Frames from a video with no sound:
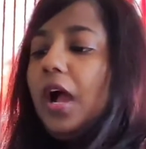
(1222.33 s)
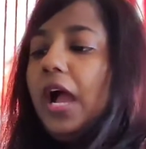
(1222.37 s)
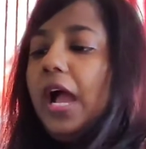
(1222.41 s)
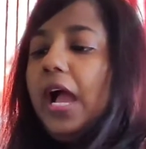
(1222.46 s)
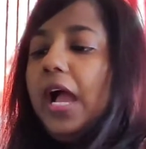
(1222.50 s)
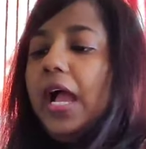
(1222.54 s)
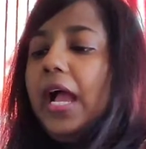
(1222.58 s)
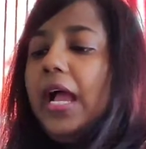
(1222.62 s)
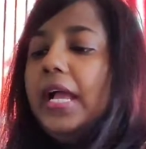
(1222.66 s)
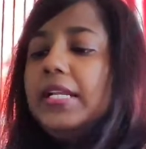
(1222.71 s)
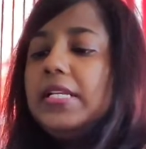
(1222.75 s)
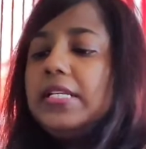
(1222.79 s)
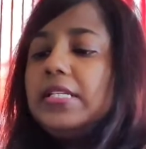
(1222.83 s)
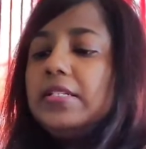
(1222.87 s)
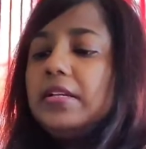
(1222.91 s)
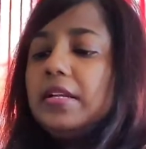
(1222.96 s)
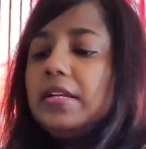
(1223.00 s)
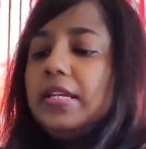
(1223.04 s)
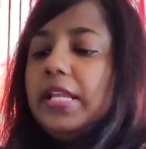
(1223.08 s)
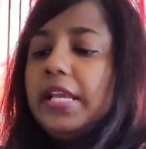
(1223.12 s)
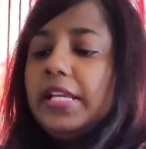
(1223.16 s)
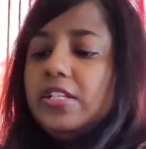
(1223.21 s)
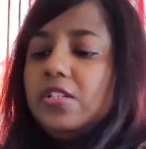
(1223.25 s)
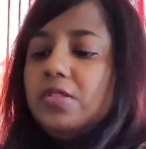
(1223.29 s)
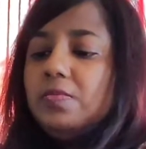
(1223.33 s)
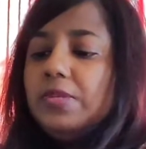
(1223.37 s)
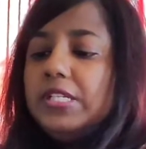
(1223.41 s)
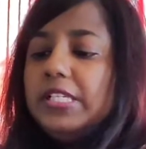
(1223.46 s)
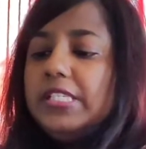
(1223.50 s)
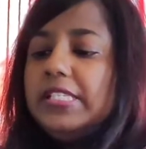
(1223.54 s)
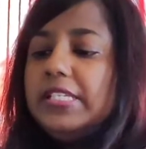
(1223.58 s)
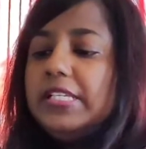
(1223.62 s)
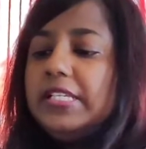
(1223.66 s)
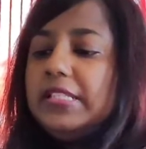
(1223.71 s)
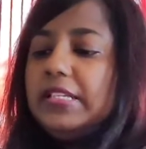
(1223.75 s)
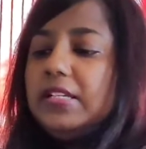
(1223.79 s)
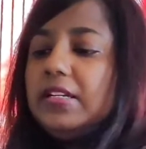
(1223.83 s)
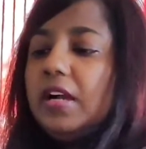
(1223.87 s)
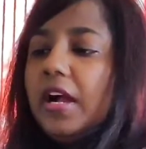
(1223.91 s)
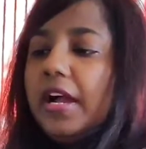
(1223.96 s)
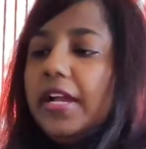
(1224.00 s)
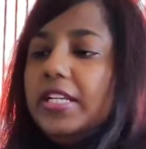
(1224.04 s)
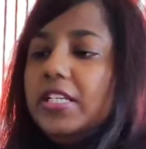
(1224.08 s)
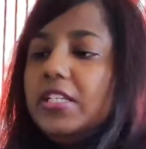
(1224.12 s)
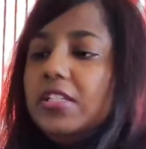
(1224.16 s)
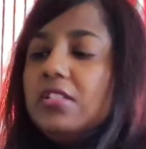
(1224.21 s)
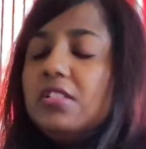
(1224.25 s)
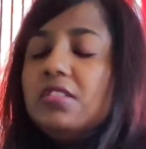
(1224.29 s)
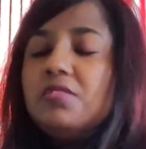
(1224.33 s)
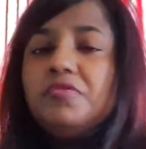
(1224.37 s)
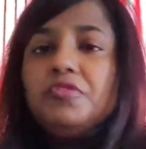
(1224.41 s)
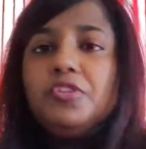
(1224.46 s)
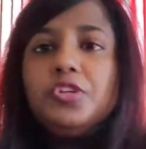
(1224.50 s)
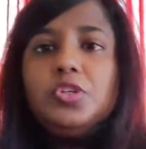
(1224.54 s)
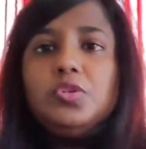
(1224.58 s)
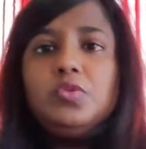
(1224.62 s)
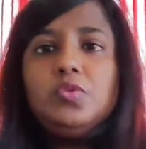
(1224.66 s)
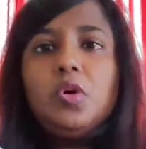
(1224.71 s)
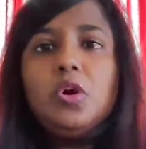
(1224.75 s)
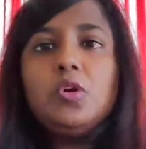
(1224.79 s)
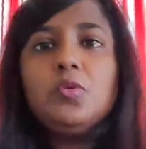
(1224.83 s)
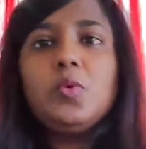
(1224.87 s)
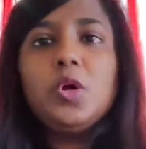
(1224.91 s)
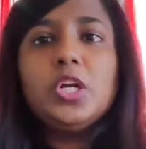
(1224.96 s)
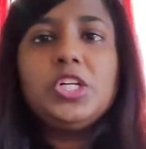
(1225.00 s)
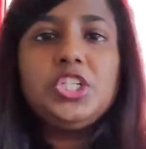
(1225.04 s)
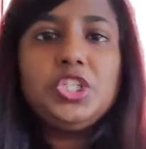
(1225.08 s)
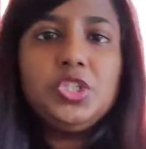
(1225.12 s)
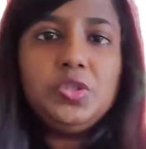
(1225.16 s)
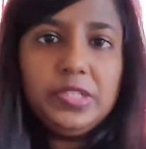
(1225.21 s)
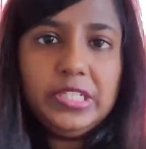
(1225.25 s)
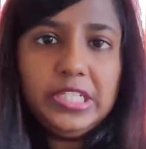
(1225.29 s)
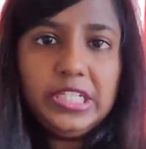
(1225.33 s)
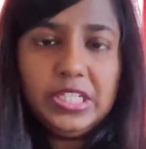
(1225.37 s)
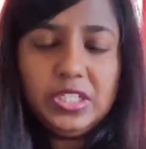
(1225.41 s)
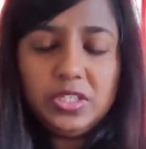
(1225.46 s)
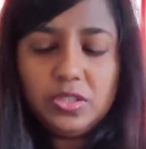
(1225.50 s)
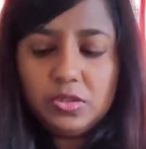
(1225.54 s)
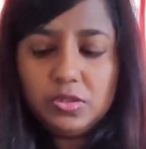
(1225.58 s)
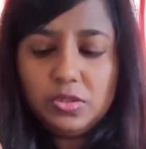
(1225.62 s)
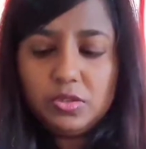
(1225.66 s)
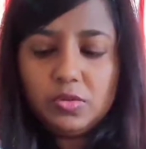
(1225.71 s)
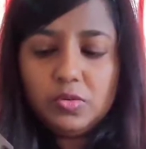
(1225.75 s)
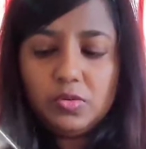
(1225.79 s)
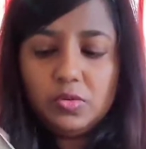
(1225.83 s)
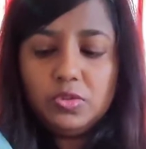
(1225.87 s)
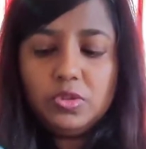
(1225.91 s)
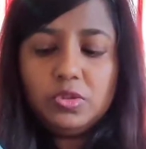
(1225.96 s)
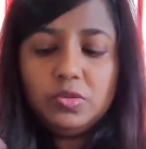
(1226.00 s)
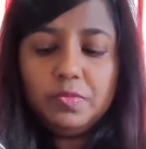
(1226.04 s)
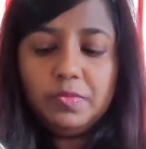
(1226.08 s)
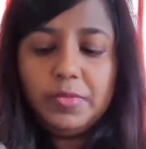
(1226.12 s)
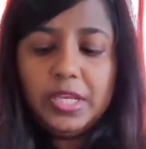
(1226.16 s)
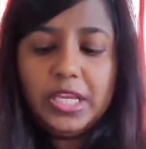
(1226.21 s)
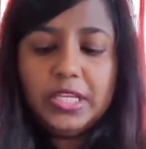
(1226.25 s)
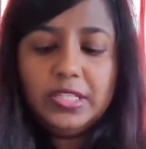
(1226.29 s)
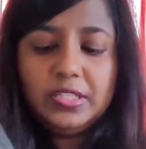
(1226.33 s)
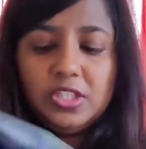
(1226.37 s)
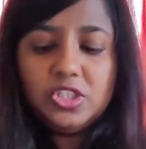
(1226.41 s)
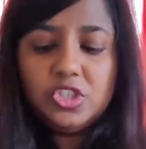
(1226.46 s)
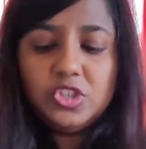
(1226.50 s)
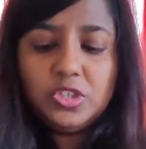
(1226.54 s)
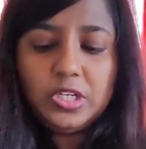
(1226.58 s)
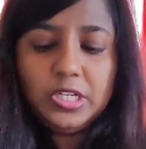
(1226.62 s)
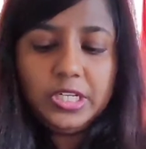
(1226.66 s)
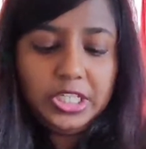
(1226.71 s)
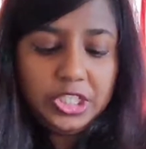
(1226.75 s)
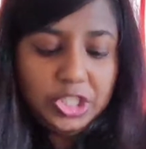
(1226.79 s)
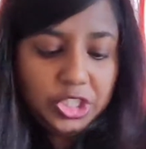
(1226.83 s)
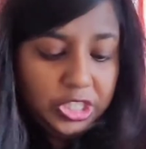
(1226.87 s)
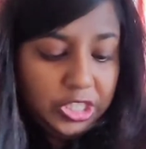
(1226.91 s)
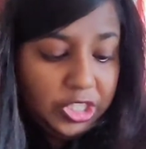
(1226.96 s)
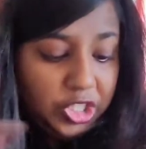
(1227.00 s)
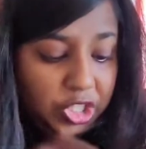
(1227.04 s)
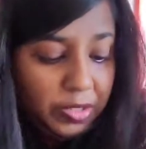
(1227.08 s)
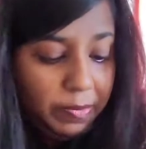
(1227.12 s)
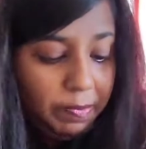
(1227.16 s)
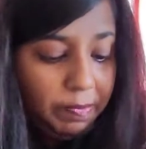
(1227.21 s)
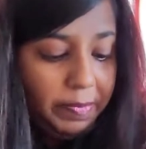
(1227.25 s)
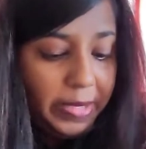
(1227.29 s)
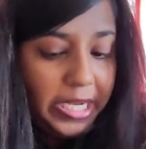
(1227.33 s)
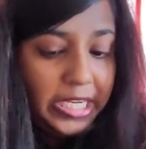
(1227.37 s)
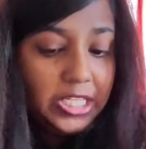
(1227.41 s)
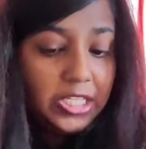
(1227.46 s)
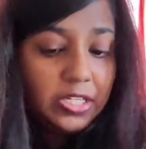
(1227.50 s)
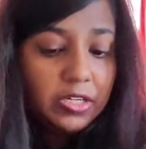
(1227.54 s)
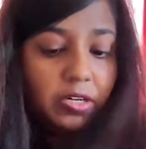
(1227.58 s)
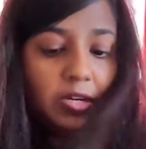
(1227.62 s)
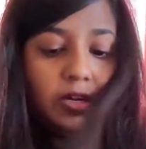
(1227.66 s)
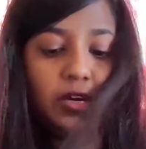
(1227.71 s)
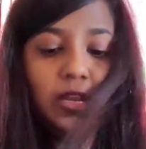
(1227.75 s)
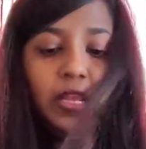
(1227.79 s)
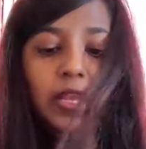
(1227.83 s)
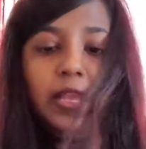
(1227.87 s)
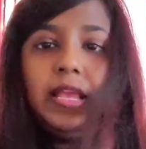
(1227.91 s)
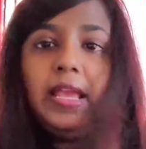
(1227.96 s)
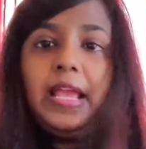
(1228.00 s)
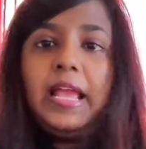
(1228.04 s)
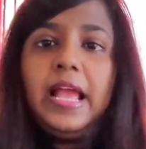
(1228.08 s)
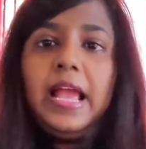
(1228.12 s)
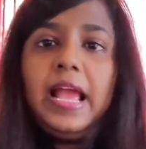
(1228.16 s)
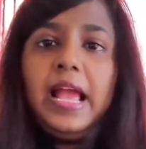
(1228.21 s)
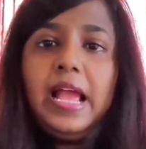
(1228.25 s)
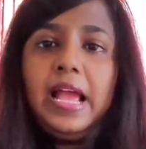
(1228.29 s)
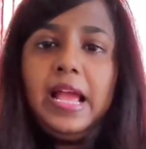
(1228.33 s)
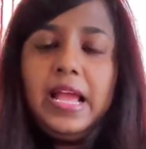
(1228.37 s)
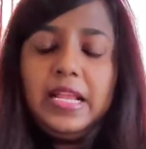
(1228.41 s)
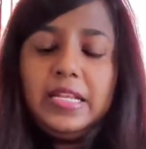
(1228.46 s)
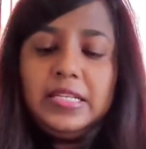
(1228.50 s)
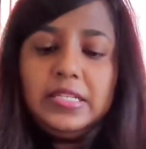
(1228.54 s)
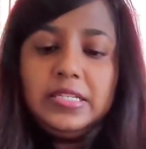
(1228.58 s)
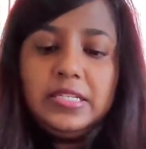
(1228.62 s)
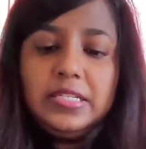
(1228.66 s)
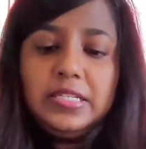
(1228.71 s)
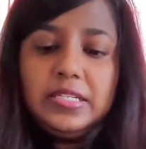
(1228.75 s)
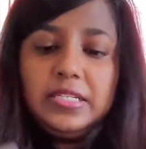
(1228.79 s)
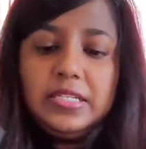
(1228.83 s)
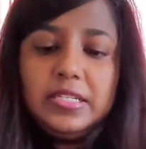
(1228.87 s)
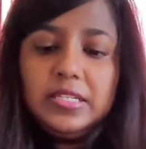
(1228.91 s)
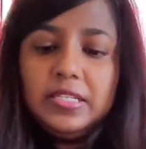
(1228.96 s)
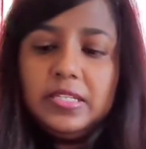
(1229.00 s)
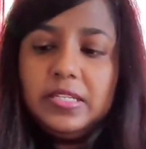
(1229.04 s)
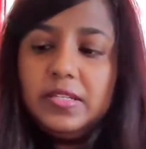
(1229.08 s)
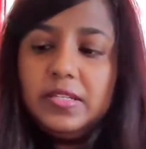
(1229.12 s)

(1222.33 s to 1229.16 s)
And let me see the guidance for you, or what you need to do to make this relationship better. And